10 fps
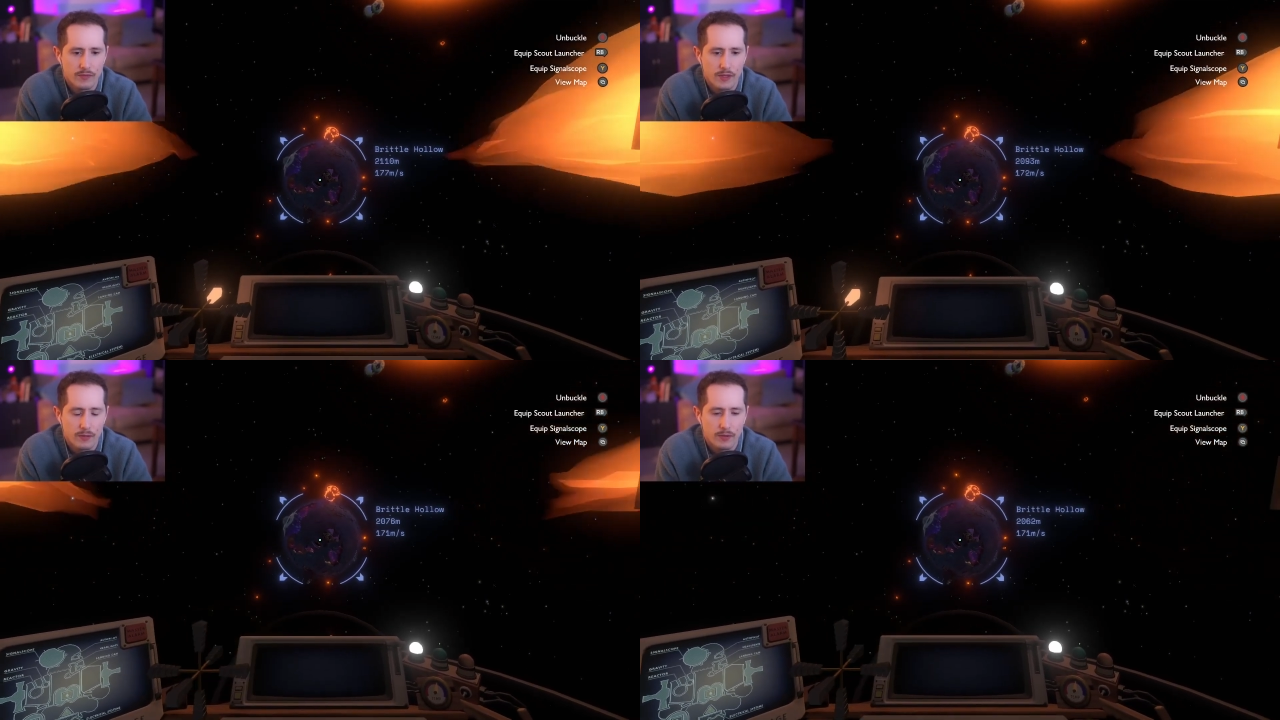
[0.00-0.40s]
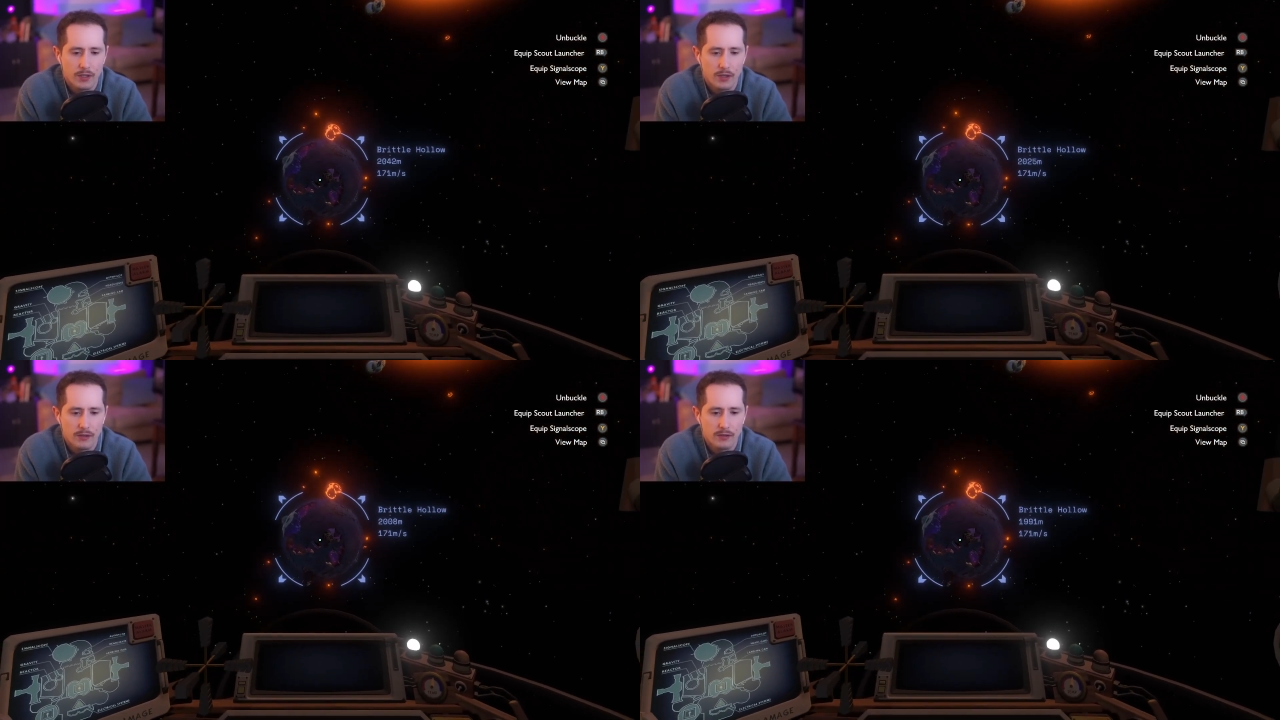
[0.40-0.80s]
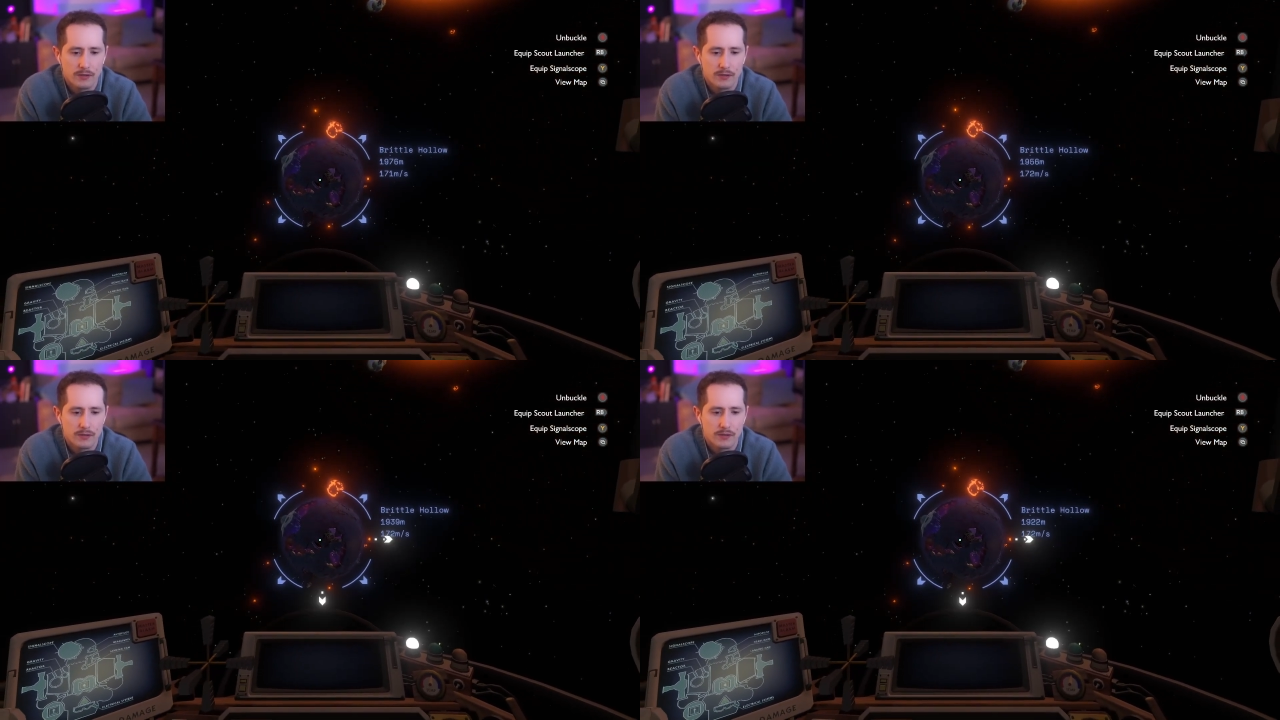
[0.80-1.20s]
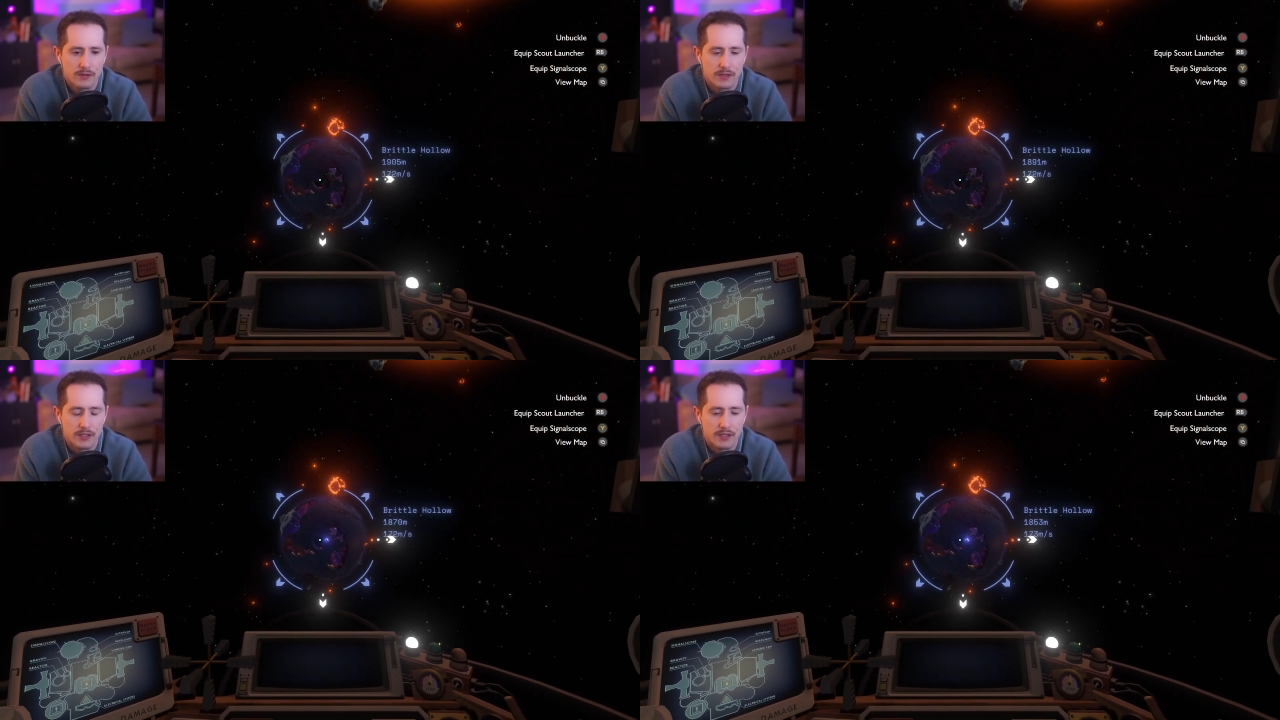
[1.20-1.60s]
Here we go.
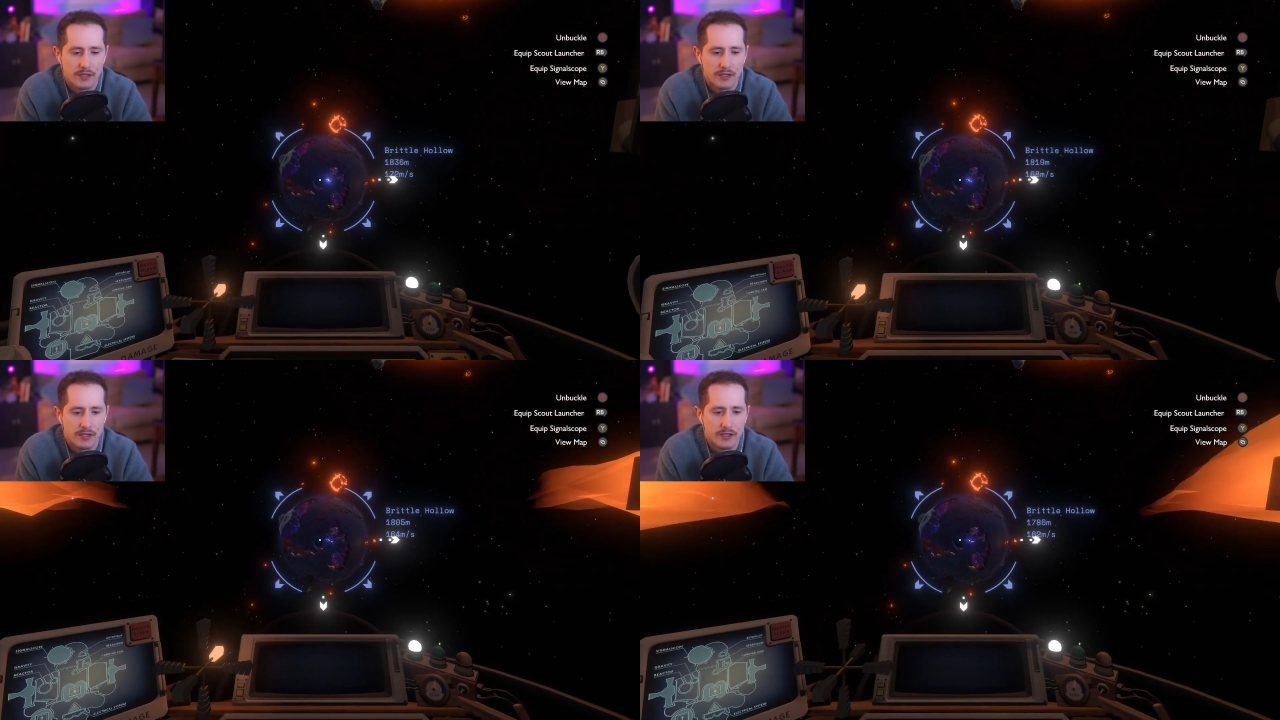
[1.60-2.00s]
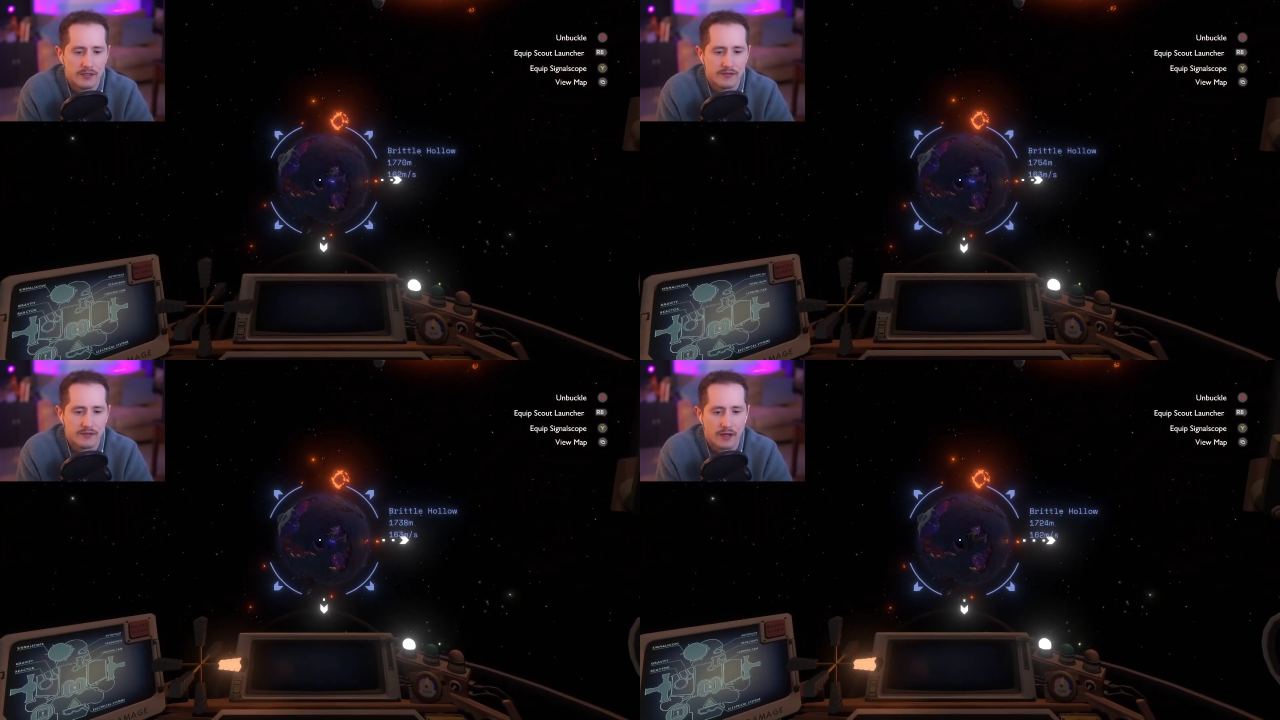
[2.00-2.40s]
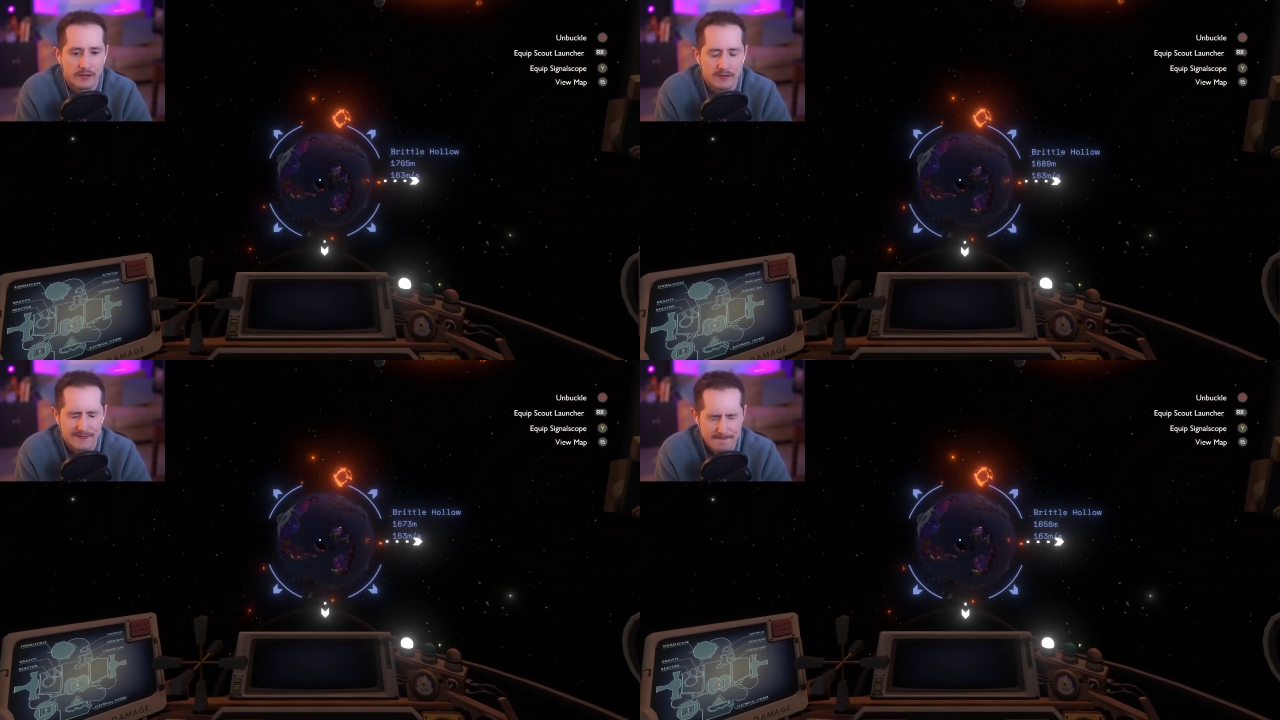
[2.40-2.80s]
Easy does it.